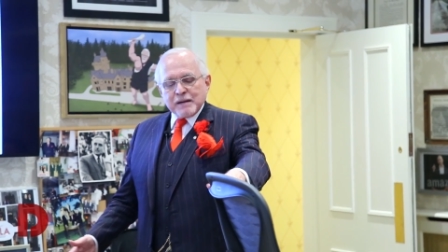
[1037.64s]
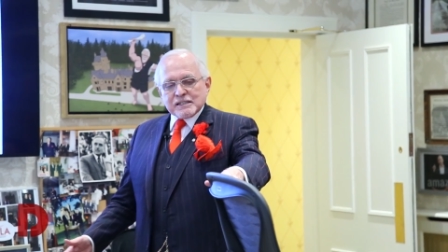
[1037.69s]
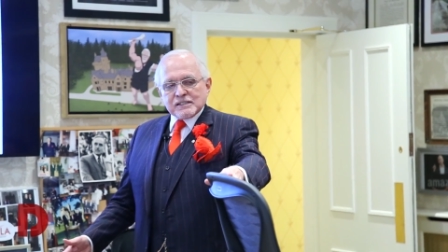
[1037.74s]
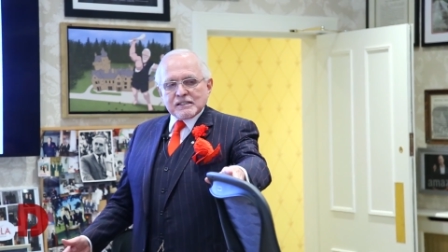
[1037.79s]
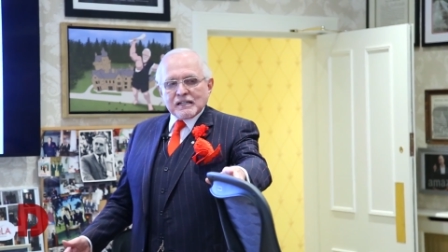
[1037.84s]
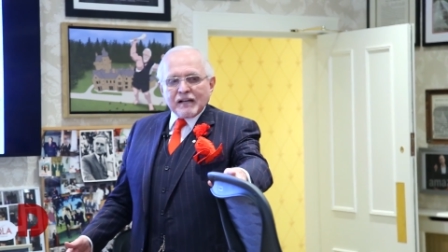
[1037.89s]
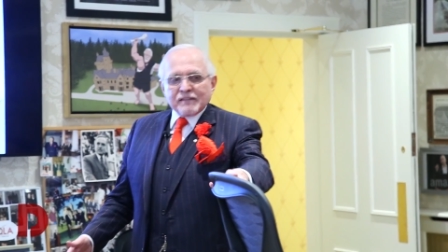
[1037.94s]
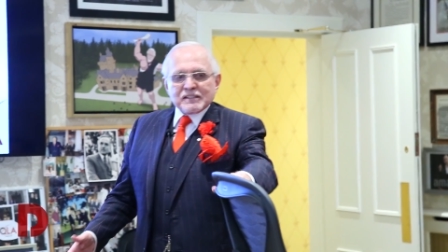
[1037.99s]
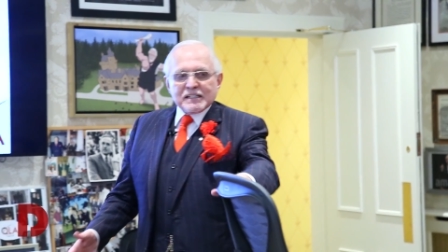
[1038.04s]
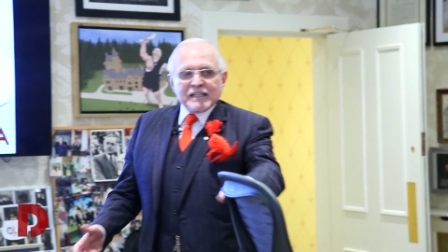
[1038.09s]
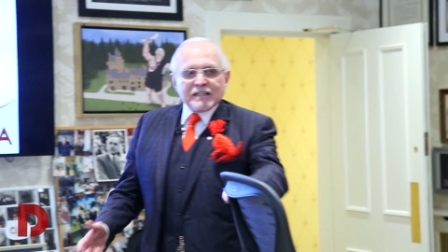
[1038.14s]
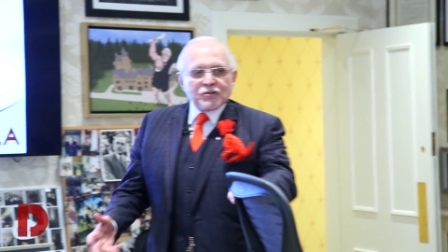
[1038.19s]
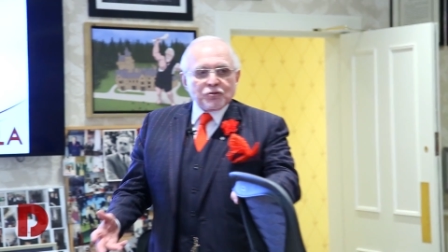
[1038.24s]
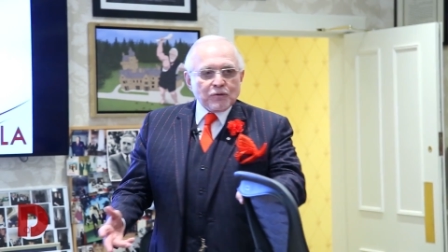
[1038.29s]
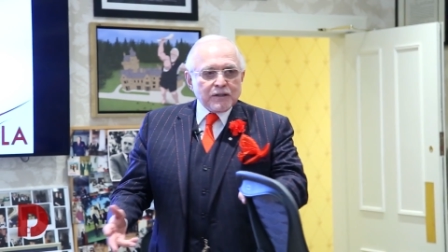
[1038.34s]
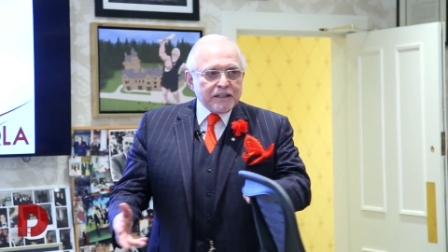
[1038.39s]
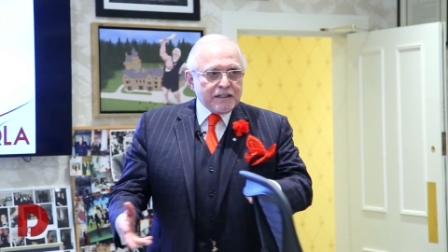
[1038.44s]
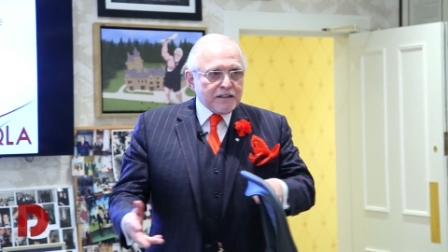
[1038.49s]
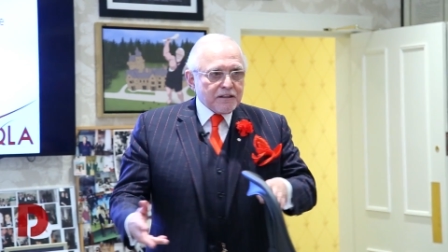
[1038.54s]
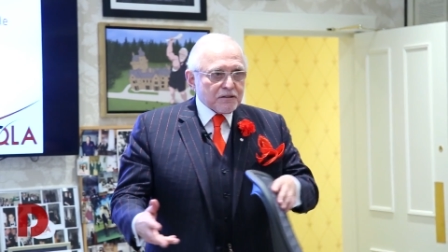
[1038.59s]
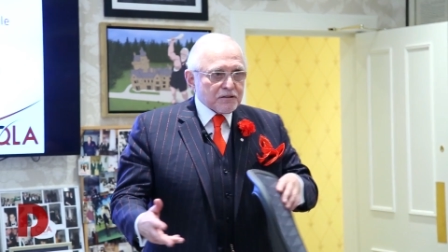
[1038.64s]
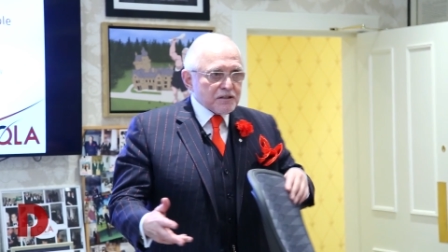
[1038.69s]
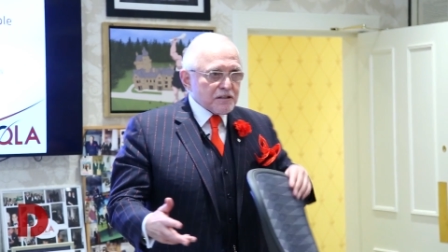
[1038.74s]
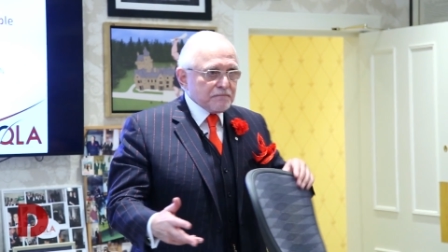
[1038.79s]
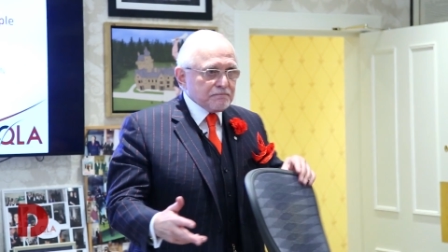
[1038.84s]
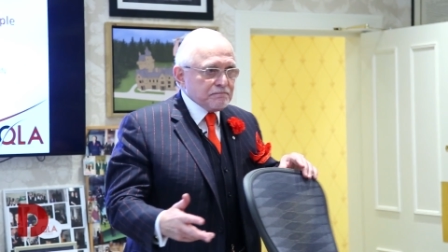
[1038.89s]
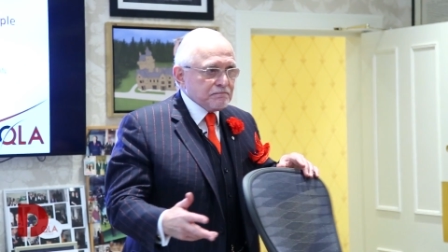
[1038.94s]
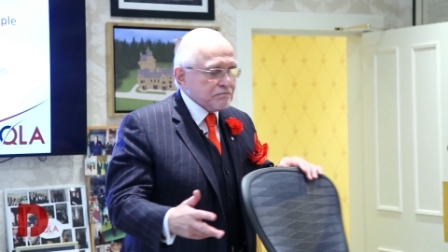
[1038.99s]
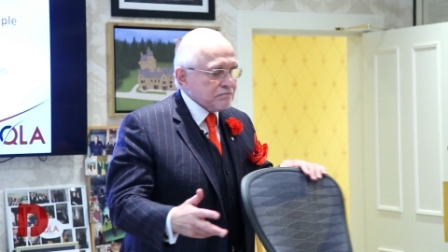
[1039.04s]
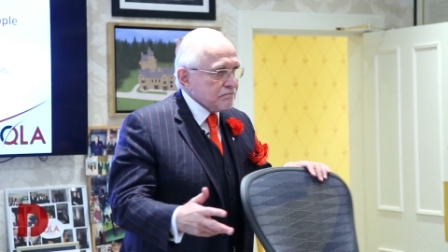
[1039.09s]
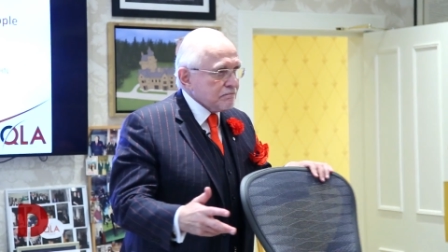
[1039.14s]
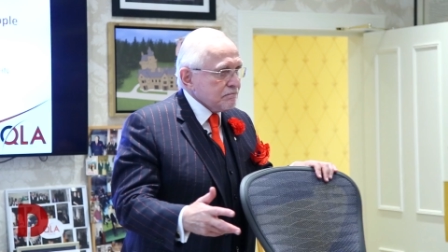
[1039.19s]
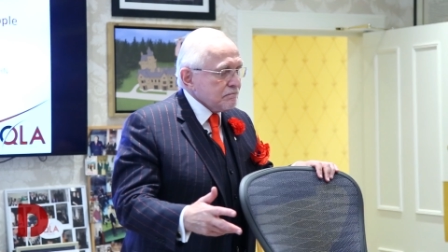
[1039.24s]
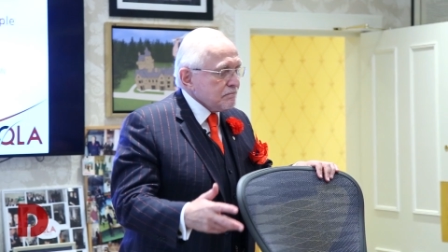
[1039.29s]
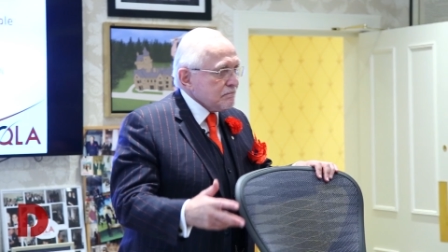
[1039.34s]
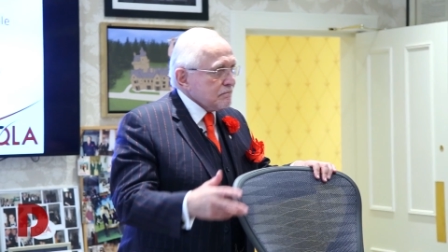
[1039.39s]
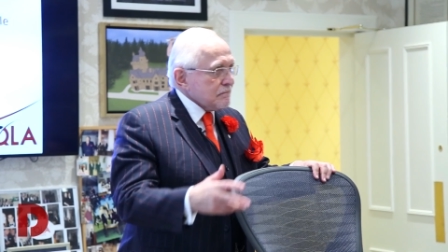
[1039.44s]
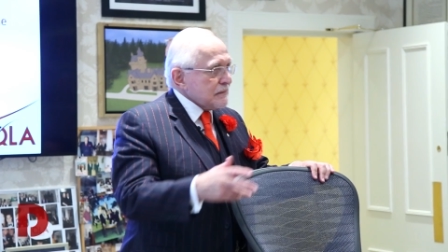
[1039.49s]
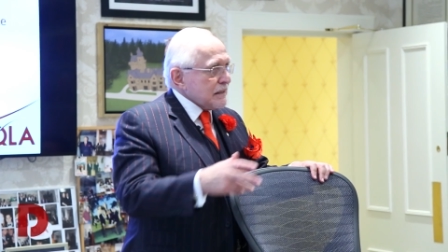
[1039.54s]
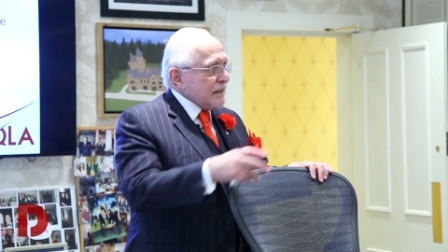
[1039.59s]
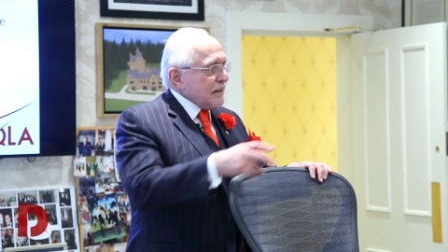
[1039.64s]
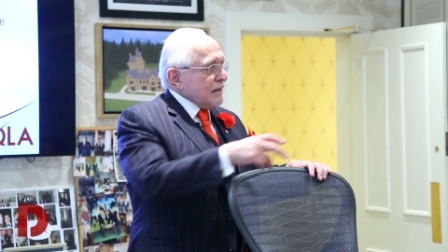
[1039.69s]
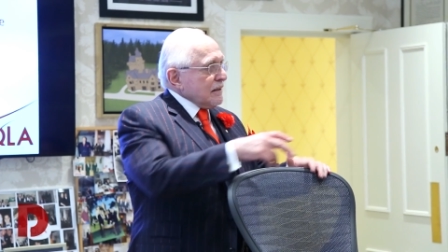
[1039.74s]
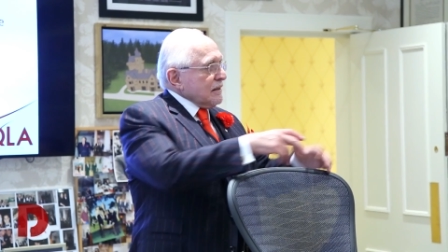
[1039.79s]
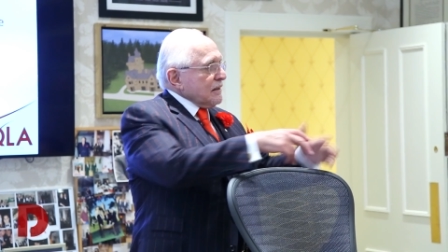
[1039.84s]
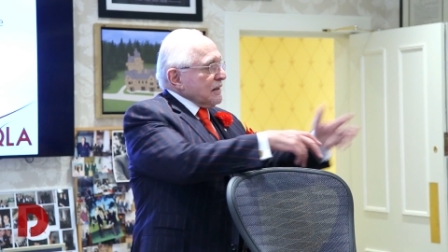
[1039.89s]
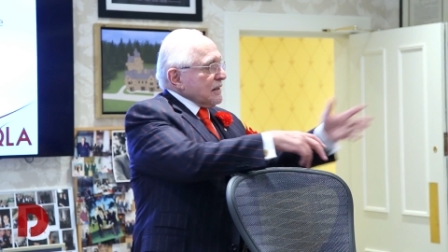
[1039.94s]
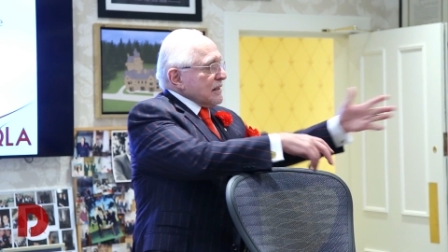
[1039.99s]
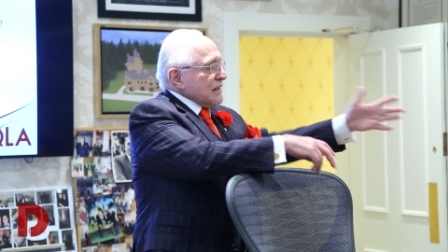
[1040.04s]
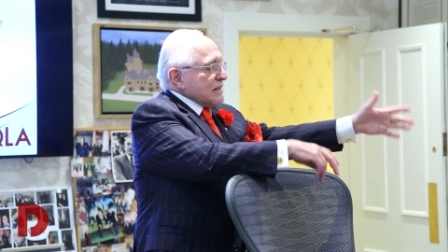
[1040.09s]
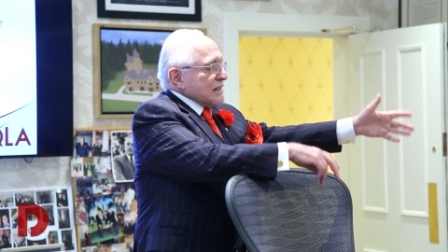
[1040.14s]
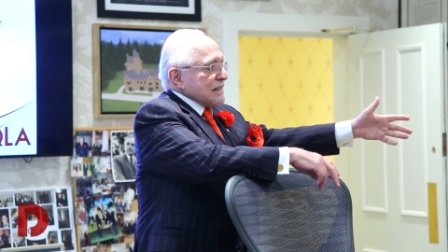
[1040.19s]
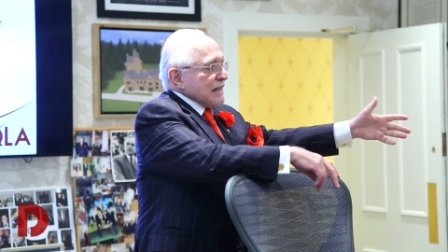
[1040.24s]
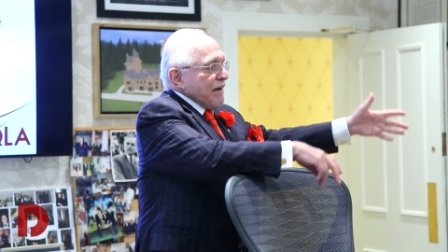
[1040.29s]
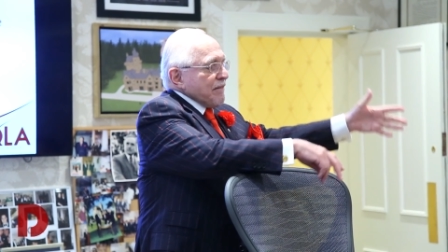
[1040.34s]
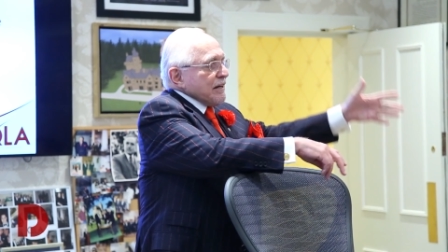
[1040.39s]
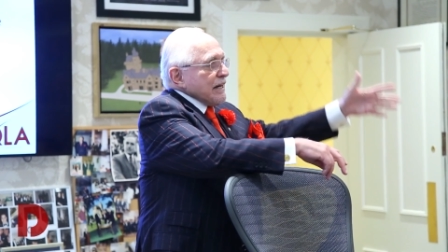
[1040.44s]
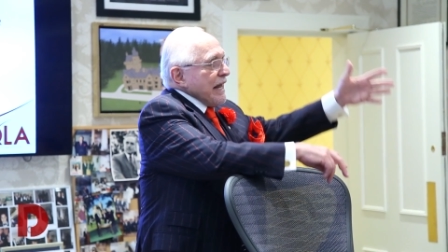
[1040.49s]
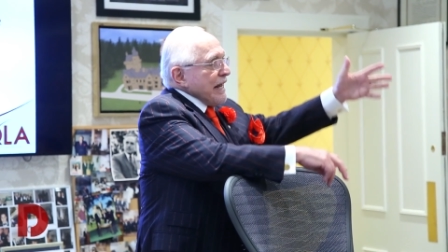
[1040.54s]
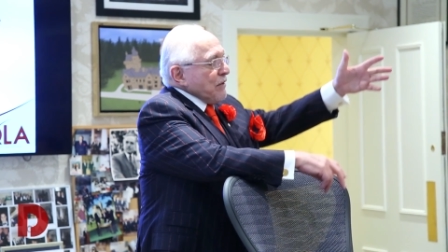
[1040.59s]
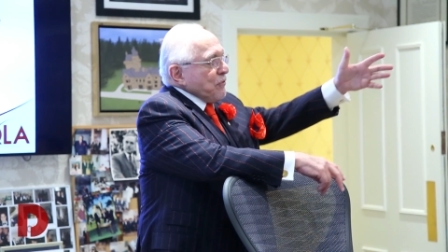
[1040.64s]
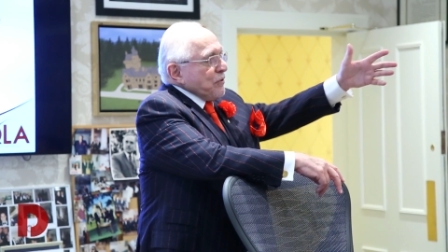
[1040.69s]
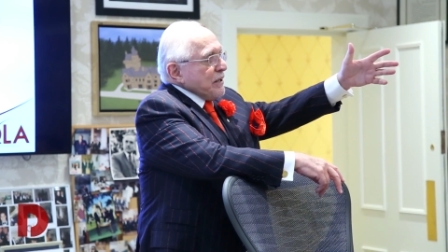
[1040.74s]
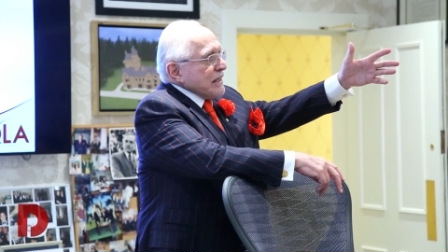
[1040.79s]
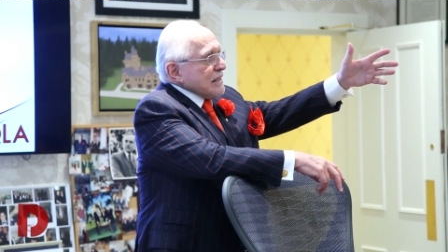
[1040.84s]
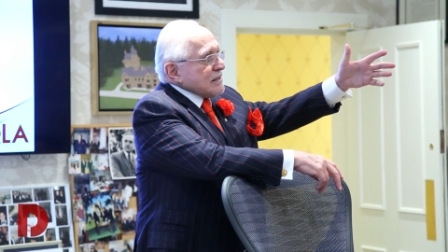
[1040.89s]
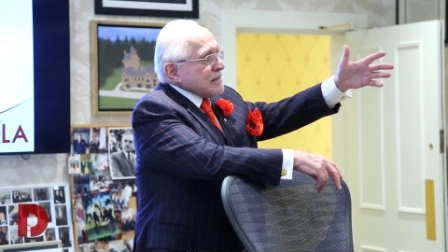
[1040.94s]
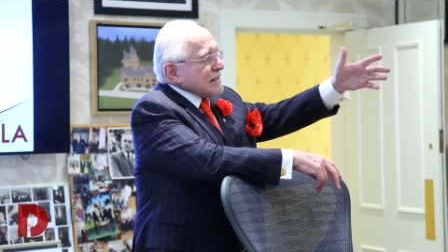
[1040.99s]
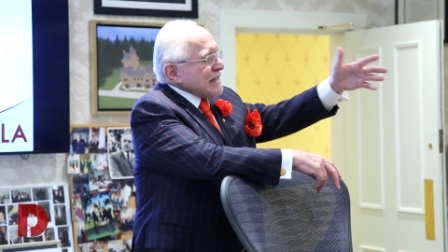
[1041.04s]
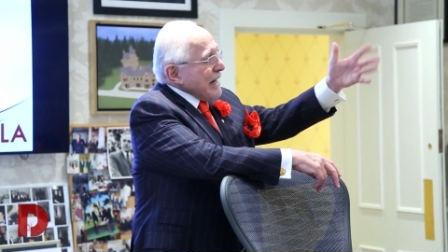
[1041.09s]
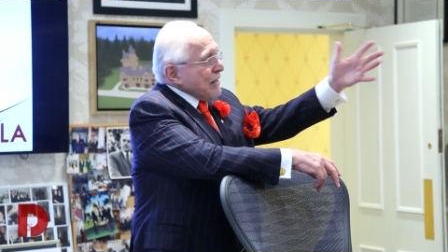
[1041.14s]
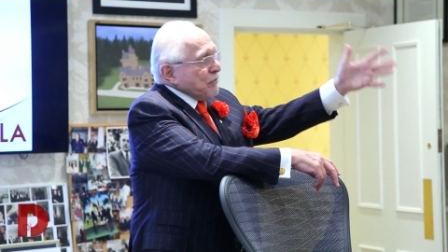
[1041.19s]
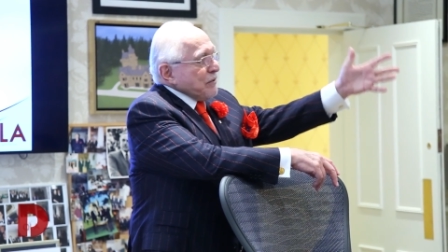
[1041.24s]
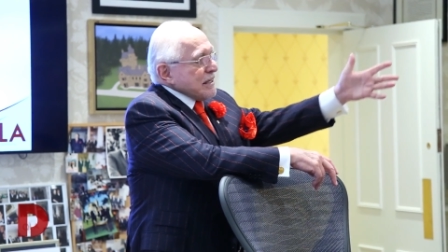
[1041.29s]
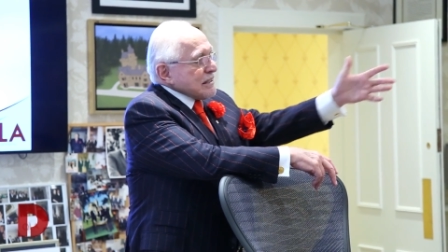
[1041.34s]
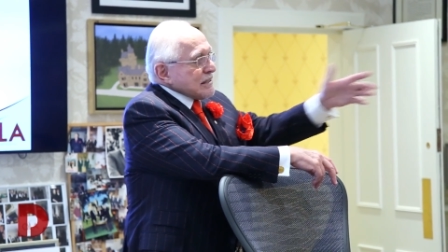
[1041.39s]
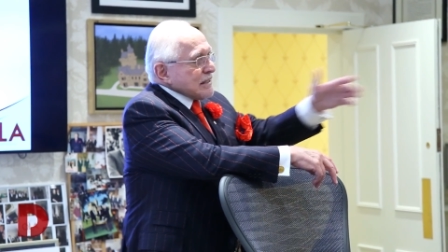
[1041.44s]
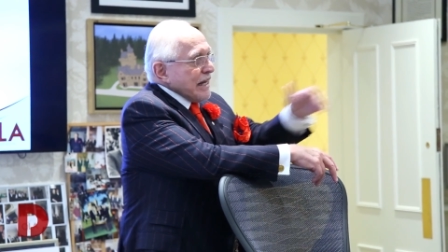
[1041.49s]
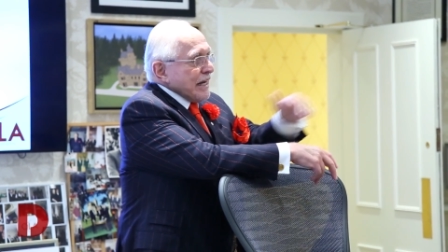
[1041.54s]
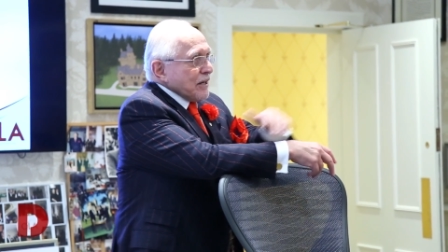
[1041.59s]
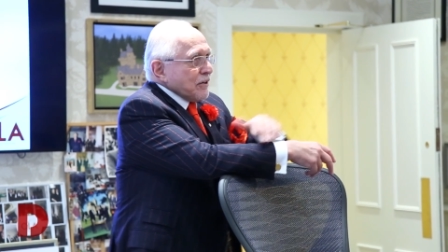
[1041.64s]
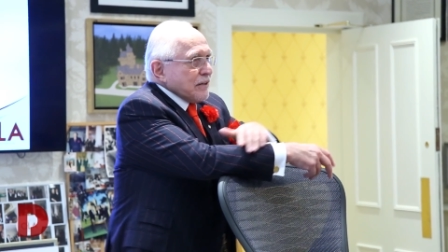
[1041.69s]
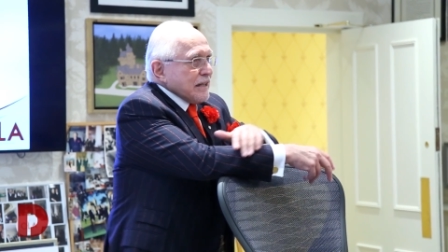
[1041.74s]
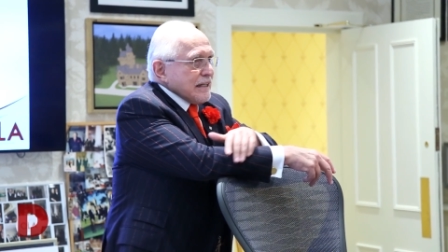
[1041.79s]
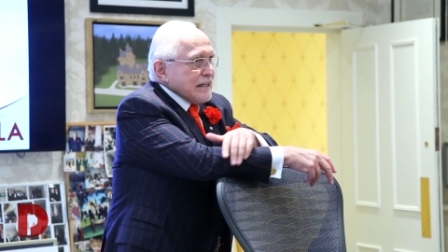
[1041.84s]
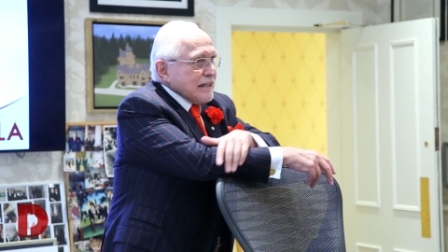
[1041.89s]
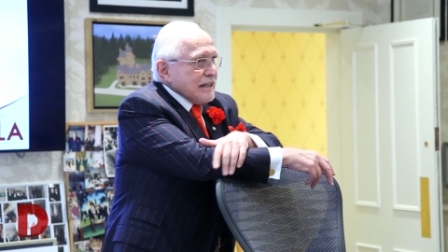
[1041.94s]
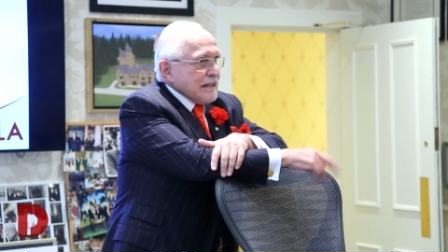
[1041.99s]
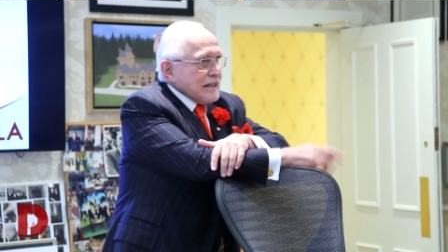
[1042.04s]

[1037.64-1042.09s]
best deal I've seen in twenty years. Seven, eight weeks, ten weeks later, he,